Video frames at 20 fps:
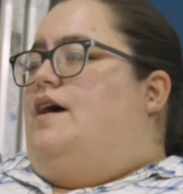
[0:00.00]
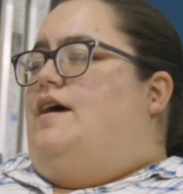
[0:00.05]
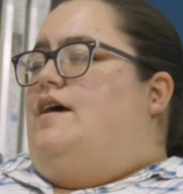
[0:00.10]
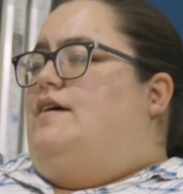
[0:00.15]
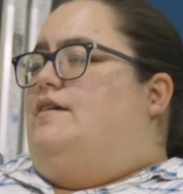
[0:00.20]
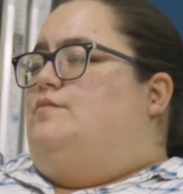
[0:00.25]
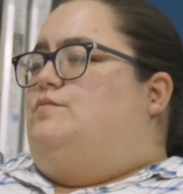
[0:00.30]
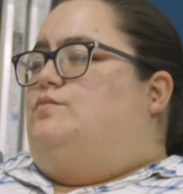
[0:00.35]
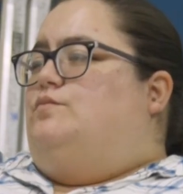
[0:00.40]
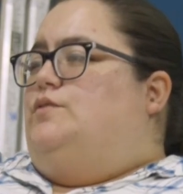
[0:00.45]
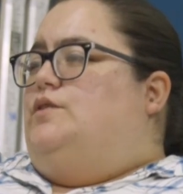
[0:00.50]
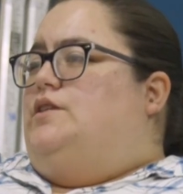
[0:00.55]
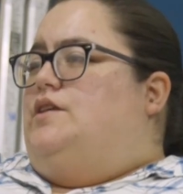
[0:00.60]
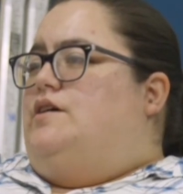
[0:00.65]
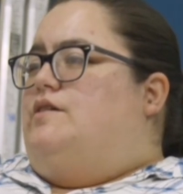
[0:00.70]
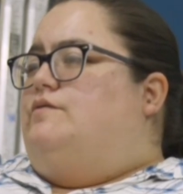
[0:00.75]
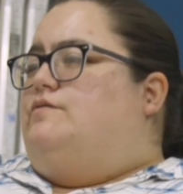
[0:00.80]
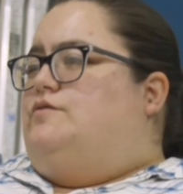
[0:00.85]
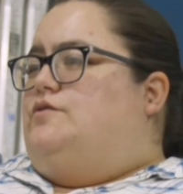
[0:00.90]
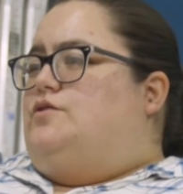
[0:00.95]
I would
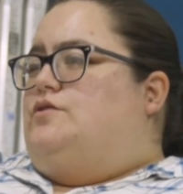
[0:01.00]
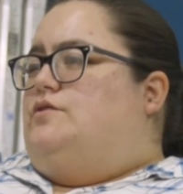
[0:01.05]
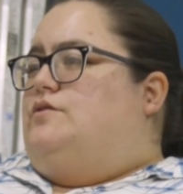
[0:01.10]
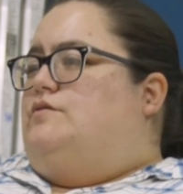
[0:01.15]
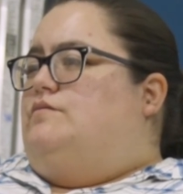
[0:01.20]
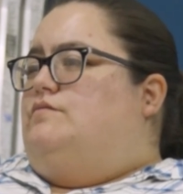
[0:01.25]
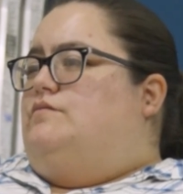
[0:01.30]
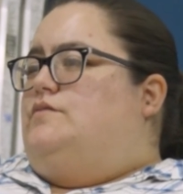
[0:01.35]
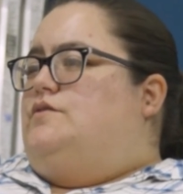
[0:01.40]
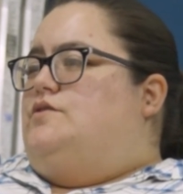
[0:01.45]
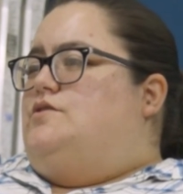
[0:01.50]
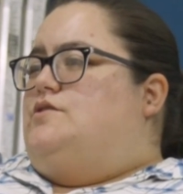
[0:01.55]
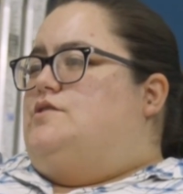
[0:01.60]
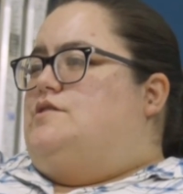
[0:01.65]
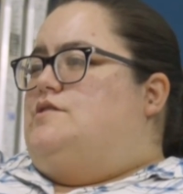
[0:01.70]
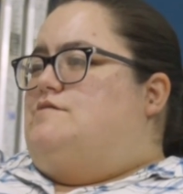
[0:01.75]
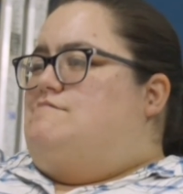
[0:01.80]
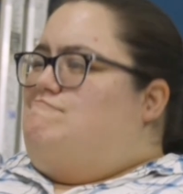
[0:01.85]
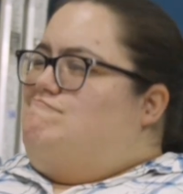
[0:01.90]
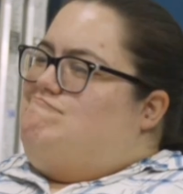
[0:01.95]
love to
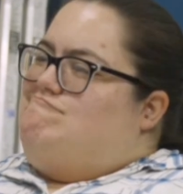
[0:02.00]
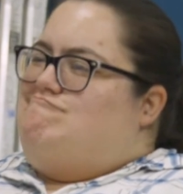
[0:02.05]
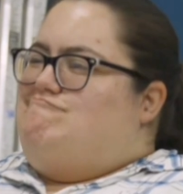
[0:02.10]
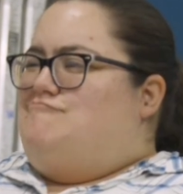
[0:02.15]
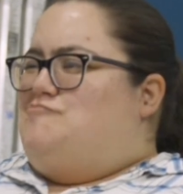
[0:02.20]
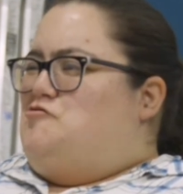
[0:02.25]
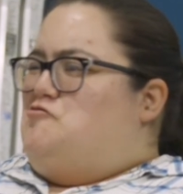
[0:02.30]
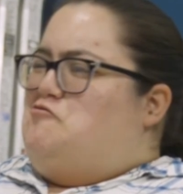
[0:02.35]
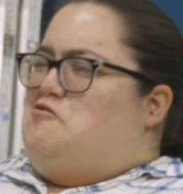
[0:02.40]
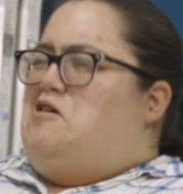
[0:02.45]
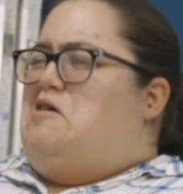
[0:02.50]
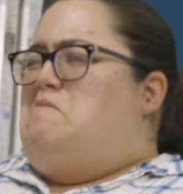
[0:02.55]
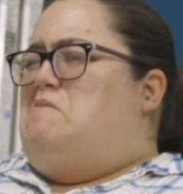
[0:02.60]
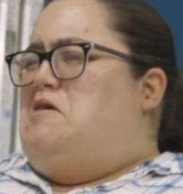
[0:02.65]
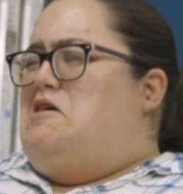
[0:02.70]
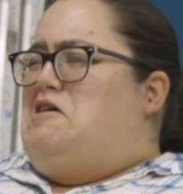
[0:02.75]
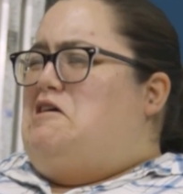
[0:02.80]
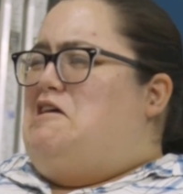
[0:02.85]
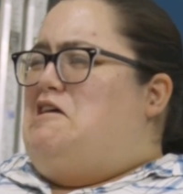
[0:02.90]
to try my